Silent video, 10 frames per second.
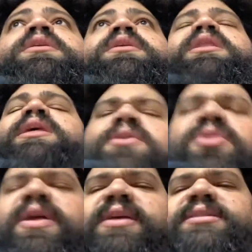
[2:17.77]
little
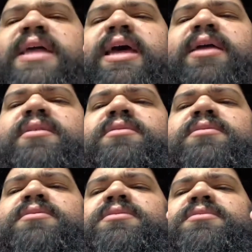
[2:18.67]
things that
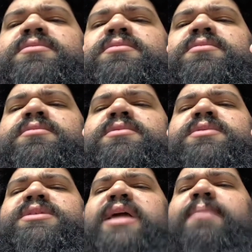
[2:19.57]

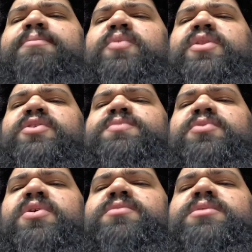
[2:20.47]
stop Windows
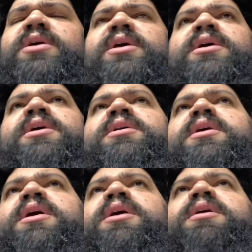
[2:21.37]
Pro,
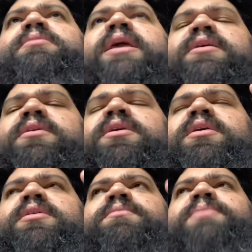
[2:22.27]
um, like
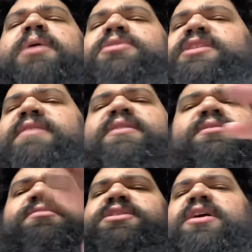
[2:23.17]
uh, power
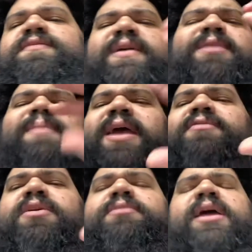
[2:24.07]
saving stuff in the
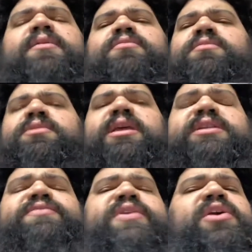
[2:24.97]
background that
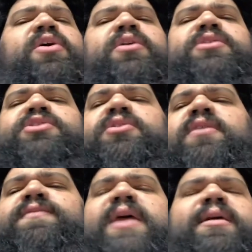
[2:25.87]
it's really hard to turn
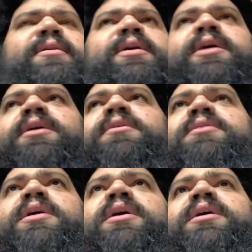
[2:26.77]
off. That
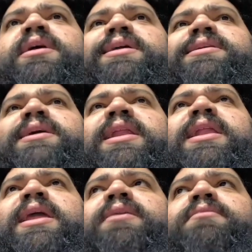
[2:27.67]
uh, kind of
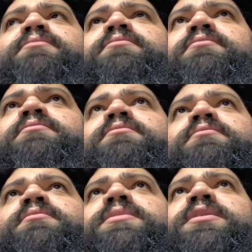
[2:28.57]
like
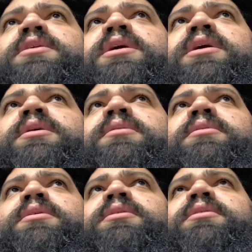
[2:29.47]

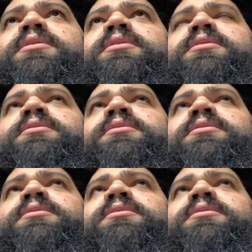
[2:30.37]
uh,